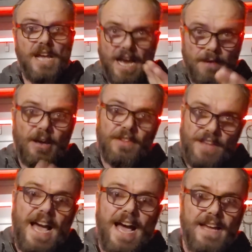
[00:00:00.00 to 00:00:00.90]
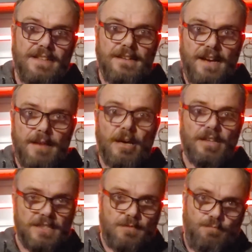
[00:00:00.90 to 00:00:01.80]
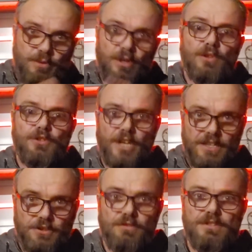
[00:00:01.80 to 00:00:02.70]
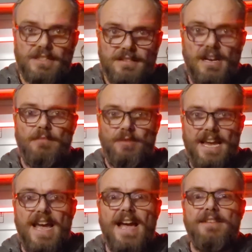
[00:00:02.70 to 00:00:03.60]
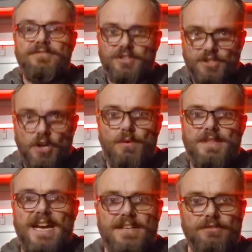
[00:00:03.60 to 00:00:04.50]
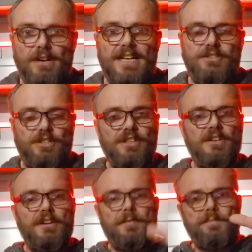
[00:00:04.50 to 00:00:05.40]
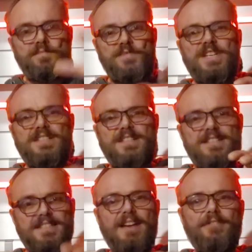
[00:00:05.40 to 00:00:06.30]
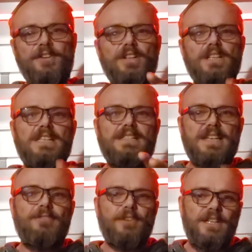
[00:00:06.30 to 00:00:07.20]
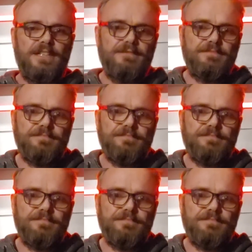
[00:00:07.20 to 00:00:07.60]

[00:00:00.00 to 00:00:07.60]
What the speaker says: How about that? How about let's build and use the time we have to go in that direction? This is definitely different